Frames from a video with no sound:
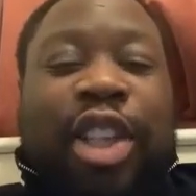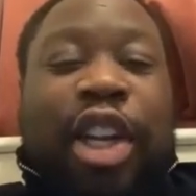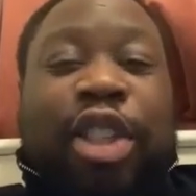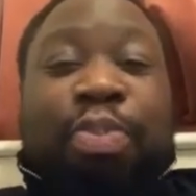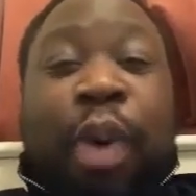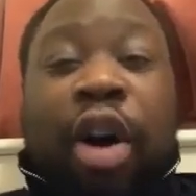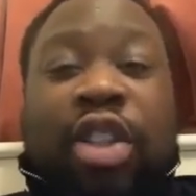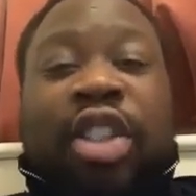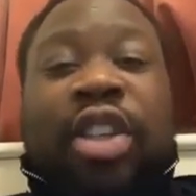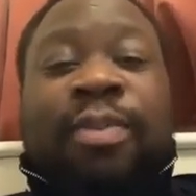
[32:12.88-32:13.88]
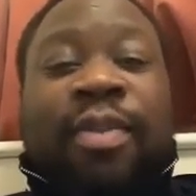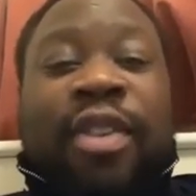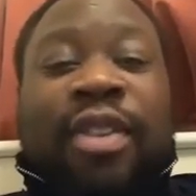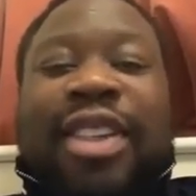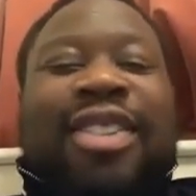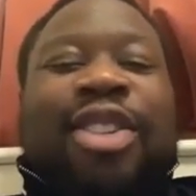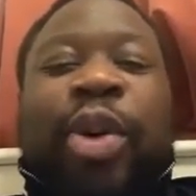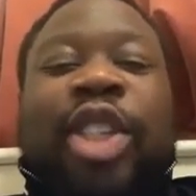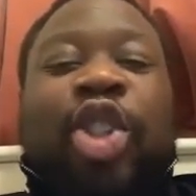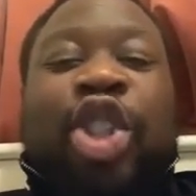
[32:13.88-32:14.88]
his box,
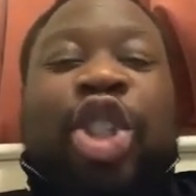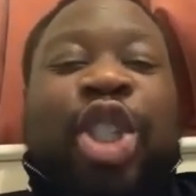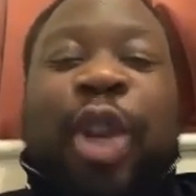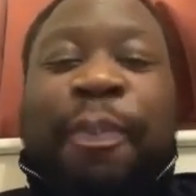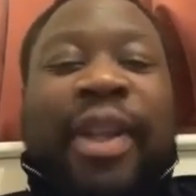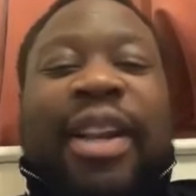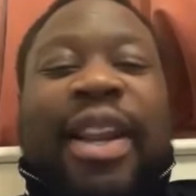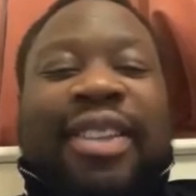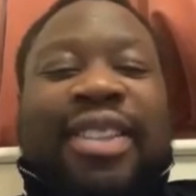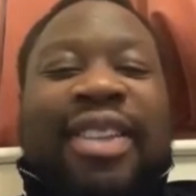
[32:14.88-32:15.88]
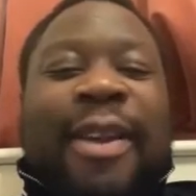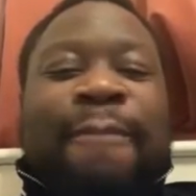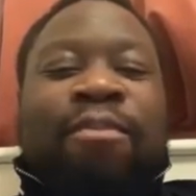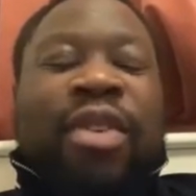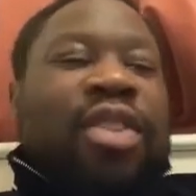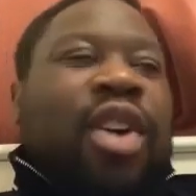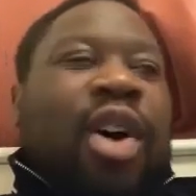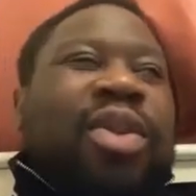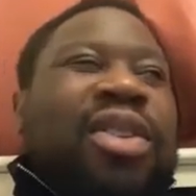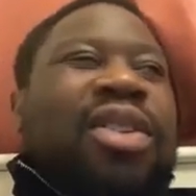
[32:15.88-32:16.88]
doing stupidness. So